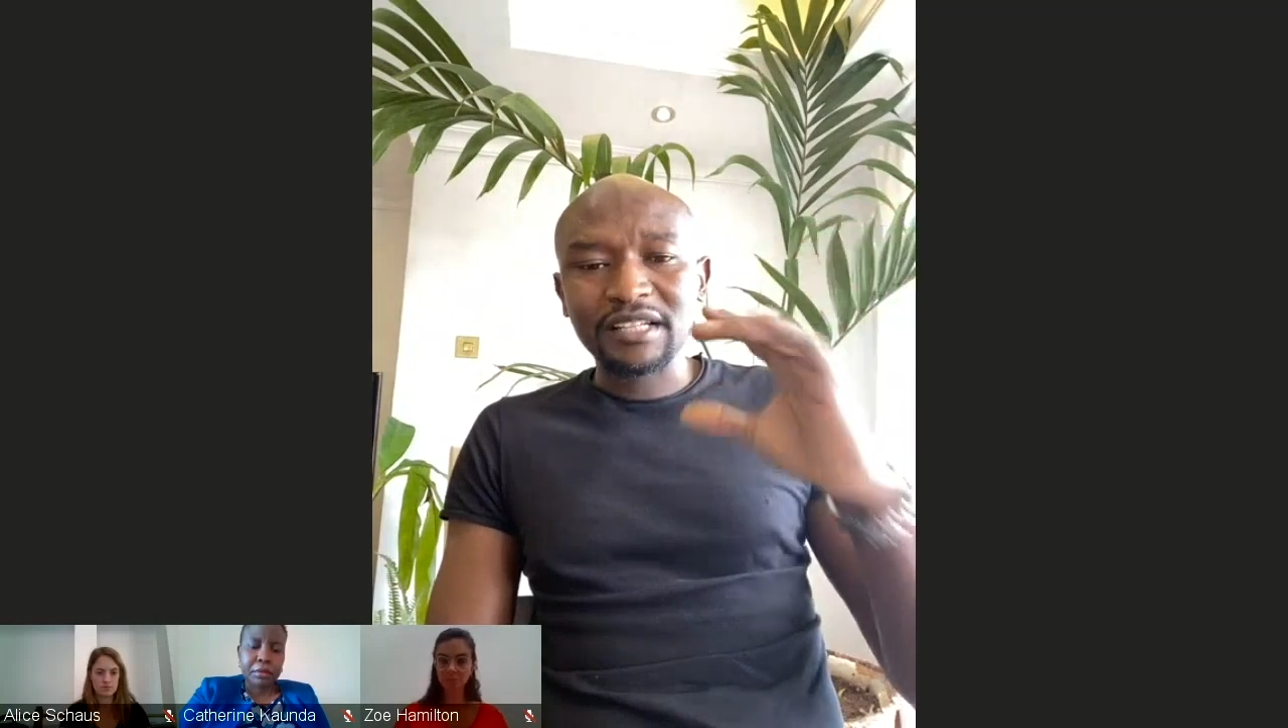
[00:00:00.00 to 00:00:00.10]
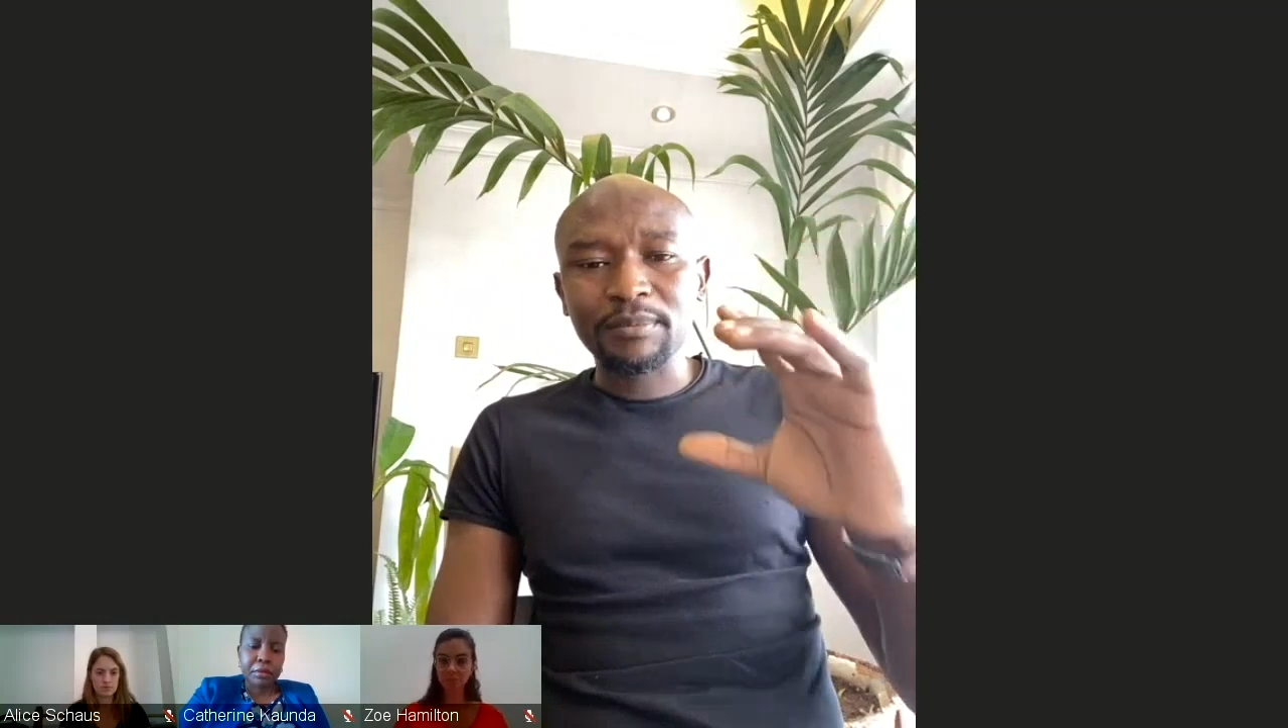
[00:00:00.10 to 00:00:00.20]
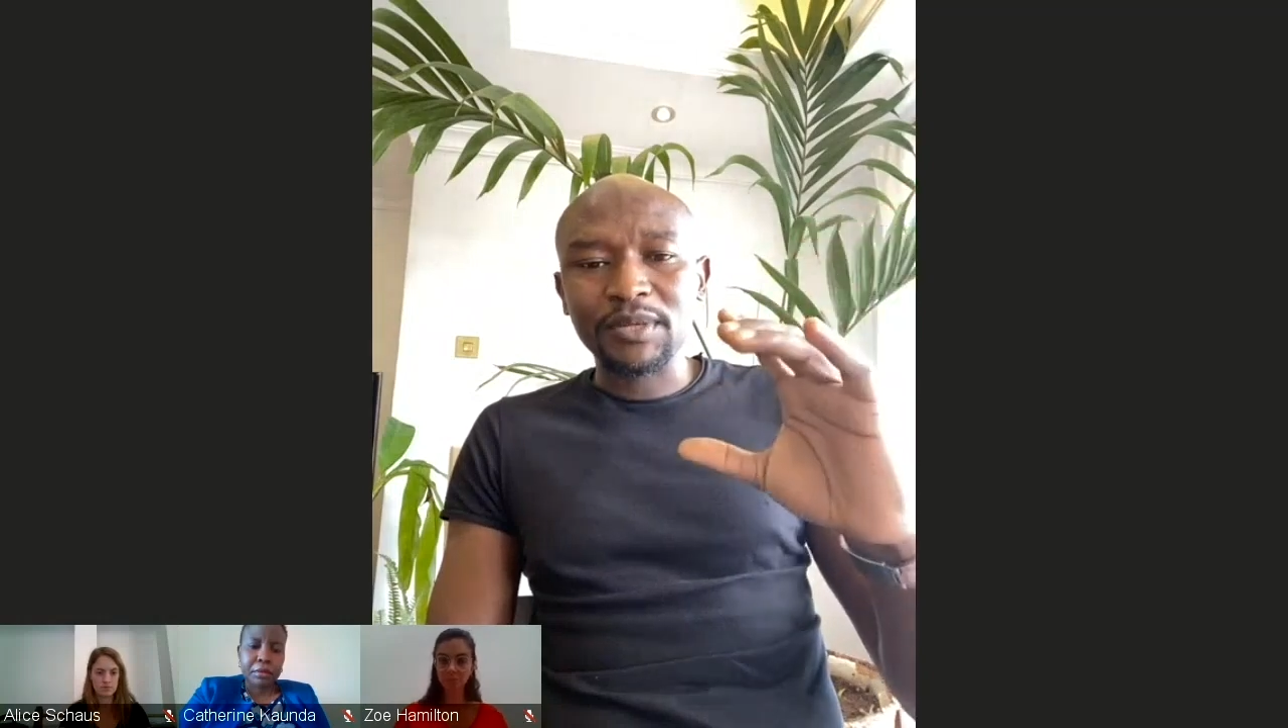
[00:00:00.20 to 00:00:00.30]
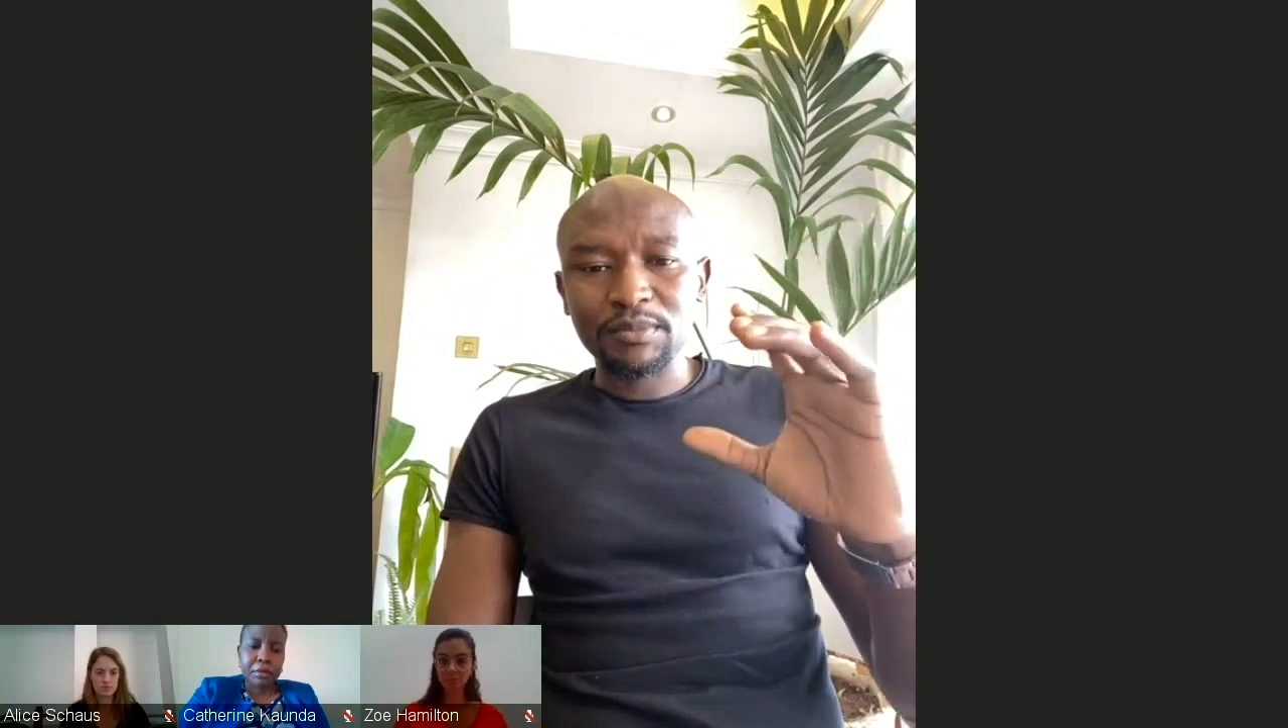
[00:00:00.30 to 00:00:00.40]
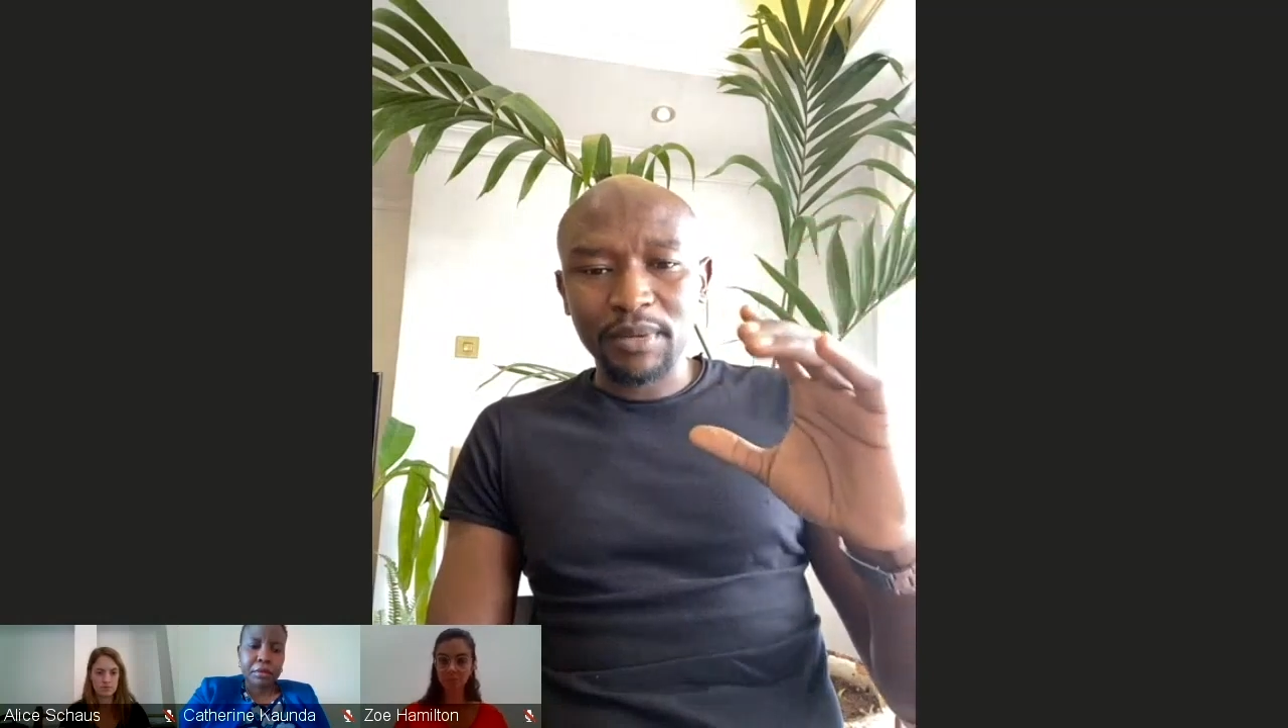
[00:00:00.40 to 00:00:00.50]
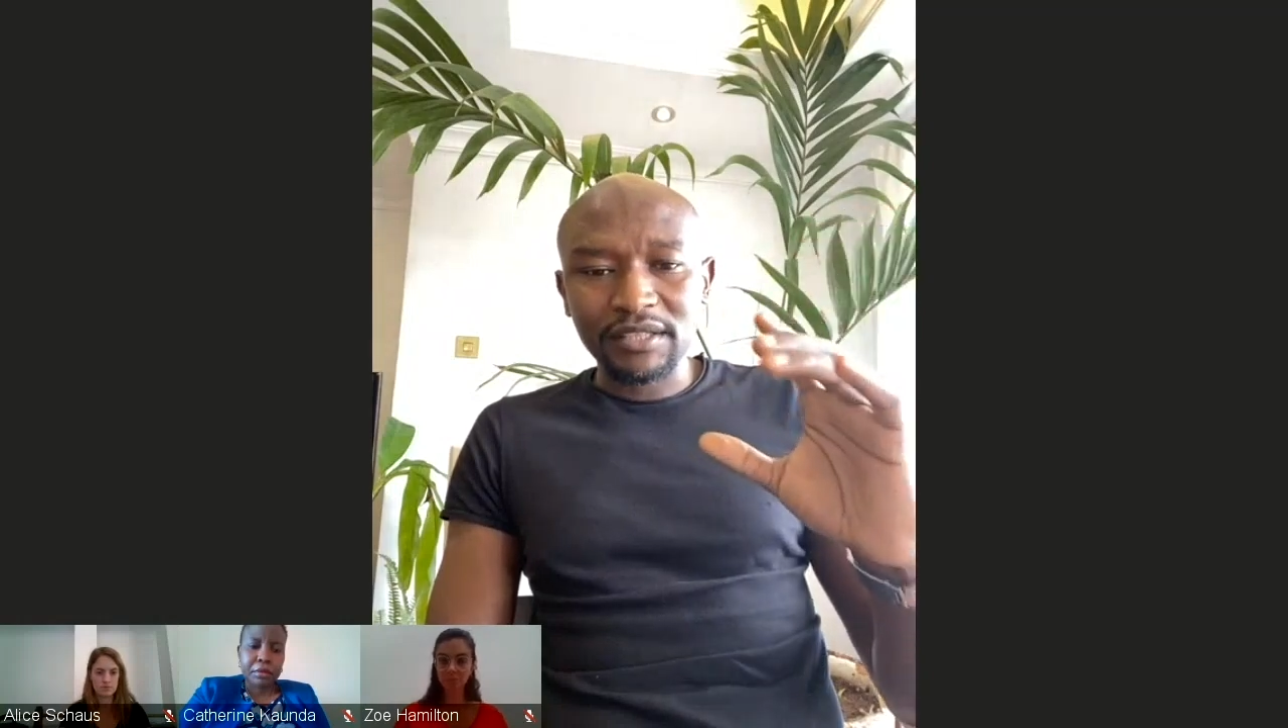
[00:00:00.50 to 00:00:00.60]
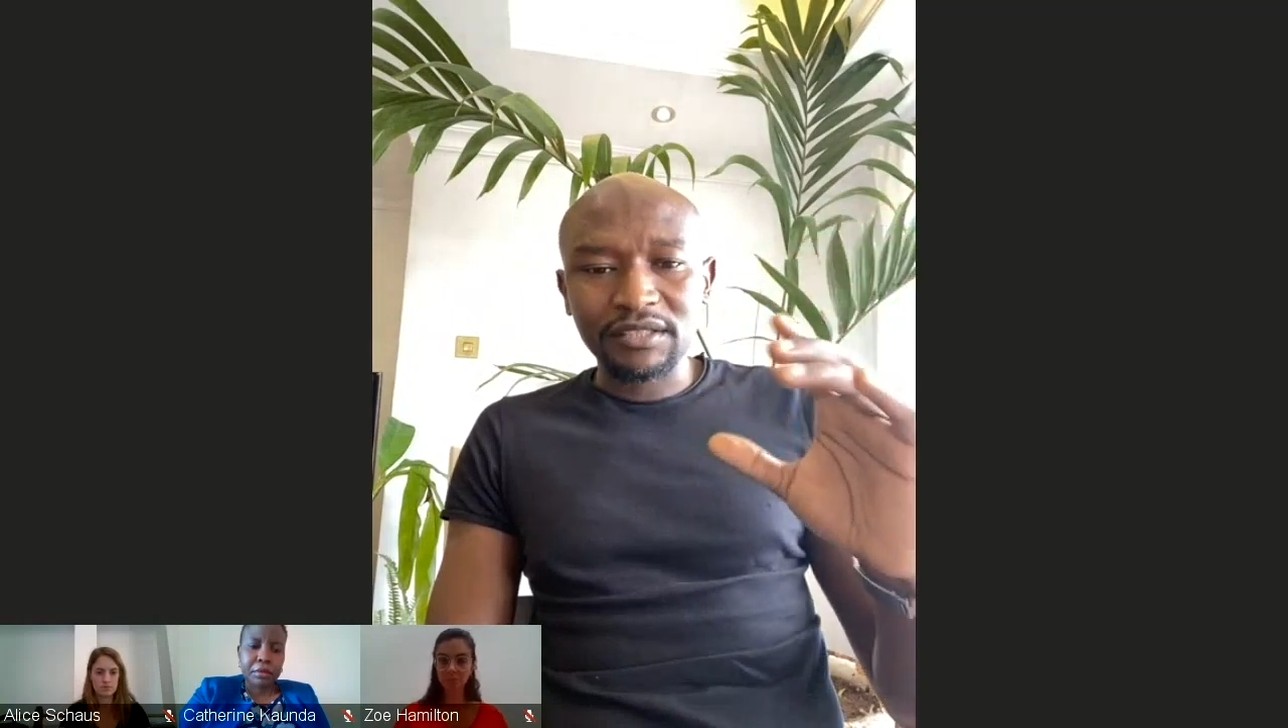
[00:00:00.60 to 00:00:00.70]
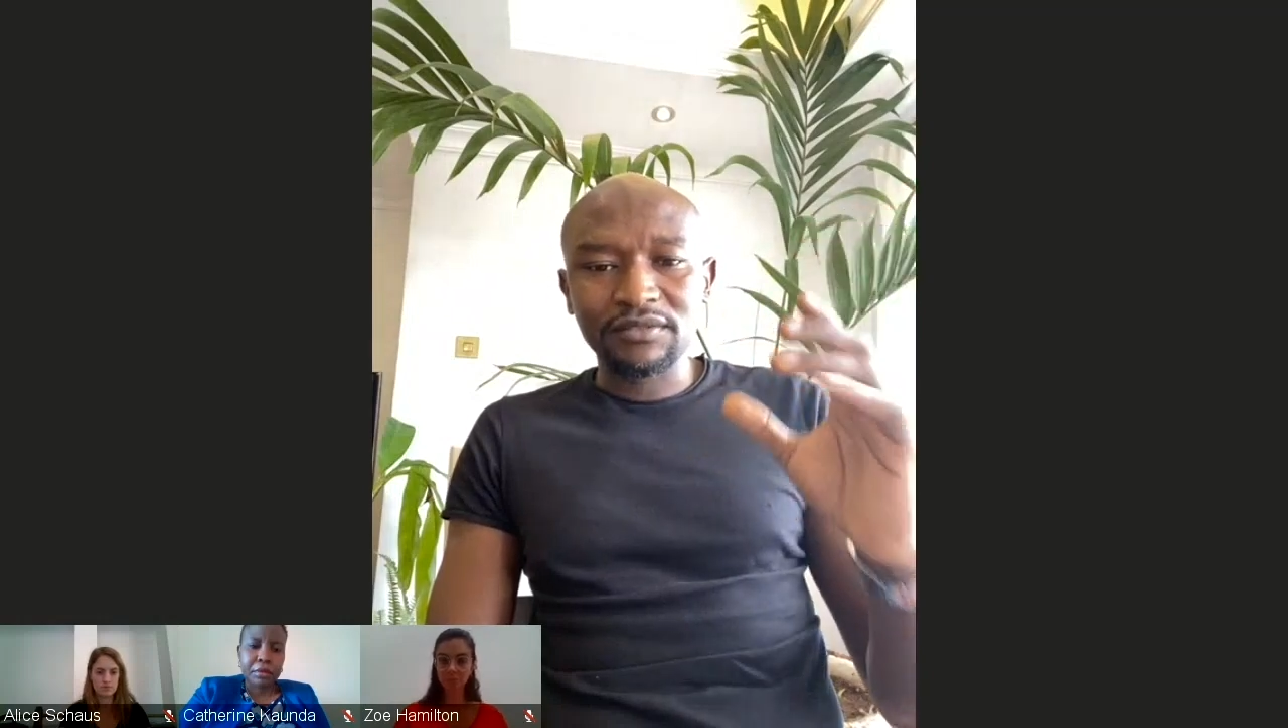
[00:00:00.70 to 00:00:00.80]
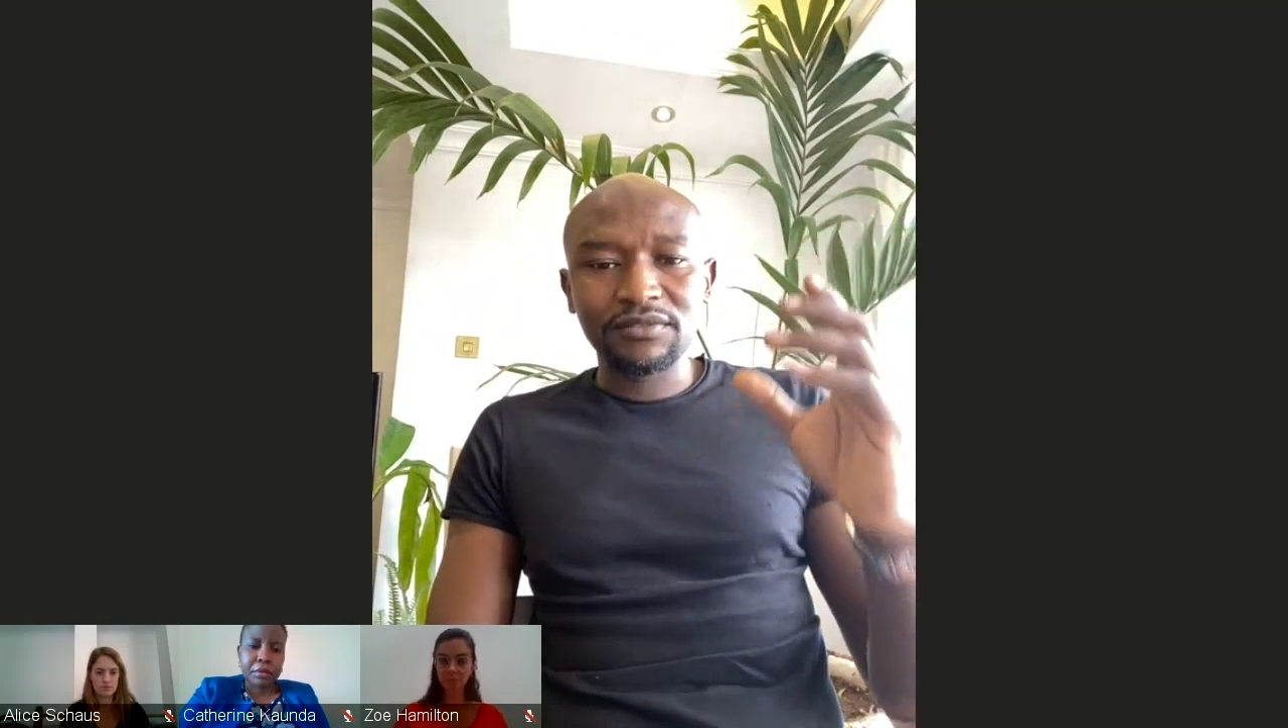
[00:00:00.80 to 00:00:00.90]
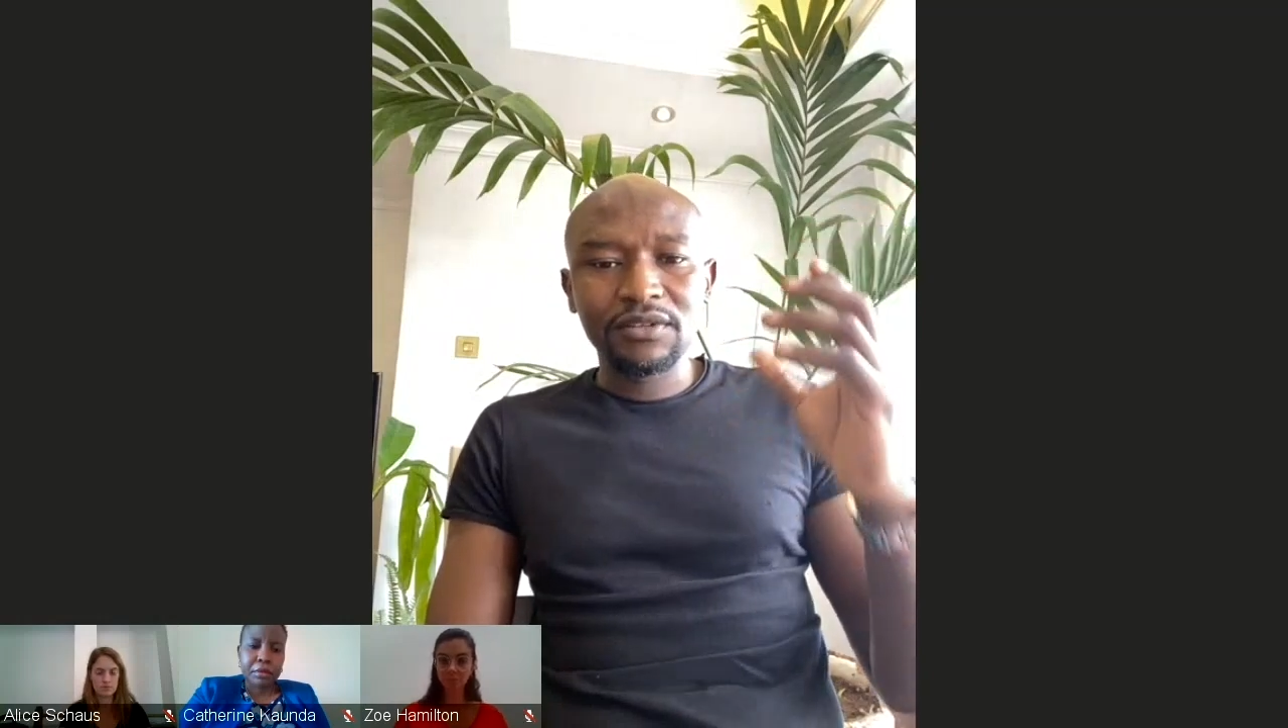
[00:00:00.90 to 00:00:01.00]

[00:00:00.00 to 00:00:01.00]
the perspective